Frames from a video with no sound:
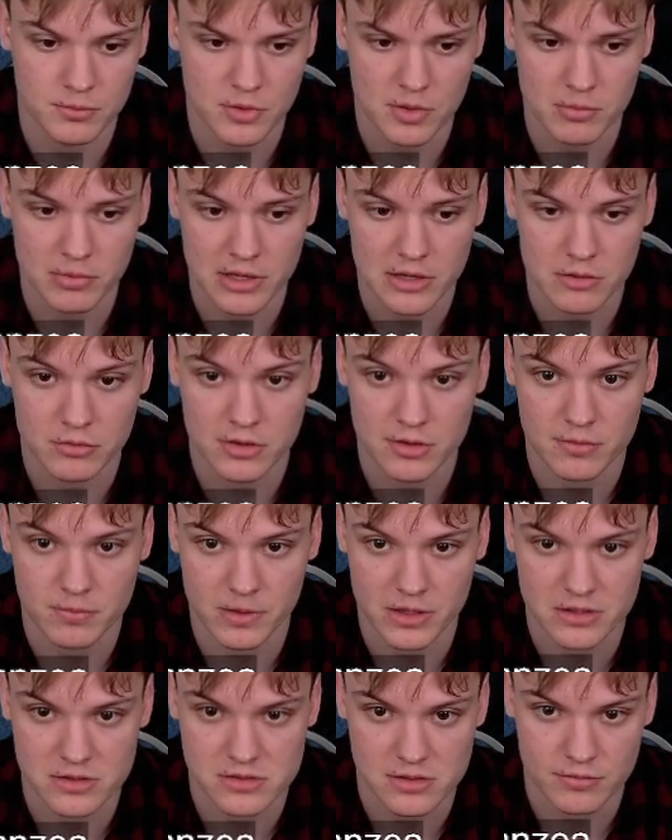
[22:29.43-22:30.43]
Probably I would have
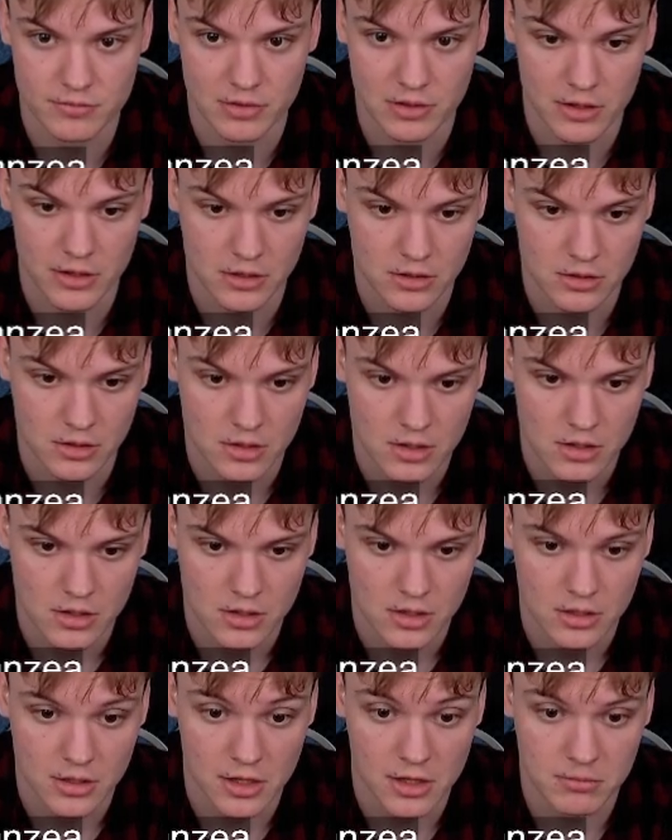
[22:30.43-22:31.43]
played something like
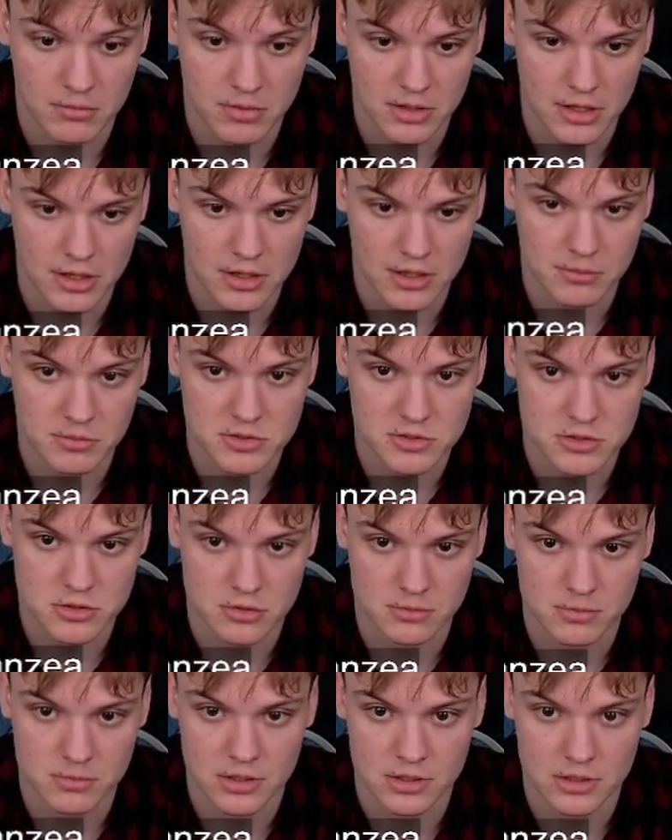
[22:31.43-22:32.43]
king b8, I'm
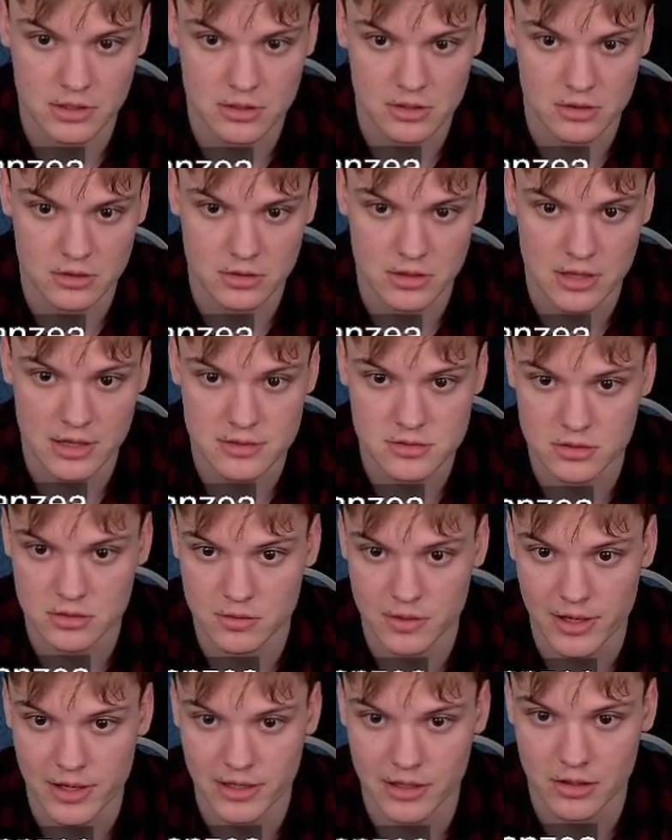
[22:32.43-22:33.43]
assuming. He does go
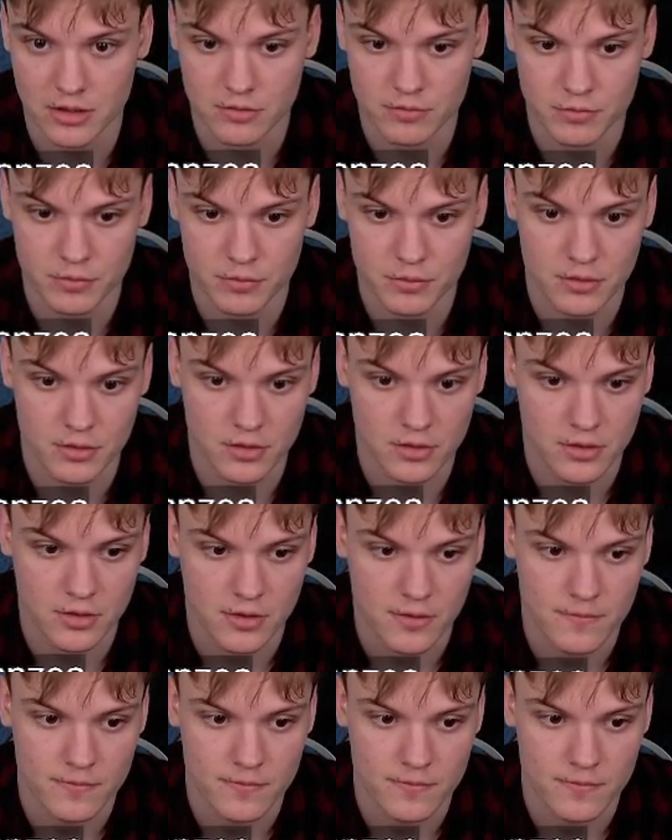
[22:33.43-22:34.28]
like a4.